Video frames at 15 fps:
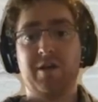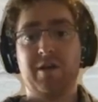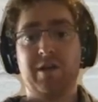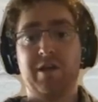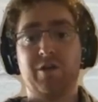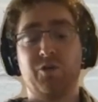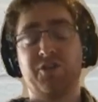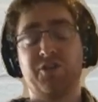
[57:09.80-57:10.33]

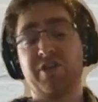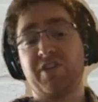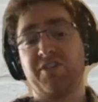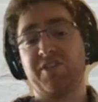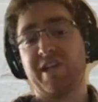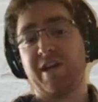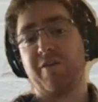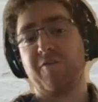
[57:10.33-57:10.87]
It also does a
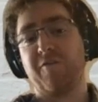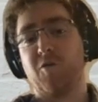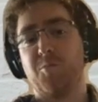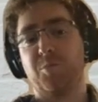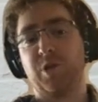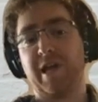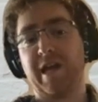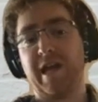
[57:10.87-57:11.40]
Terraform
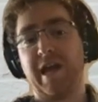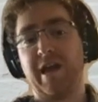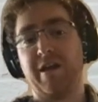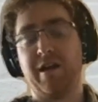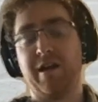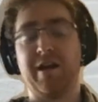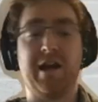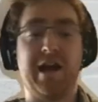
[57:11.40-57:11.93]
plan
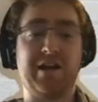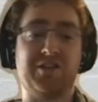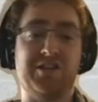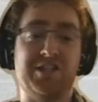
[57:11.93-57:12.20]
and actually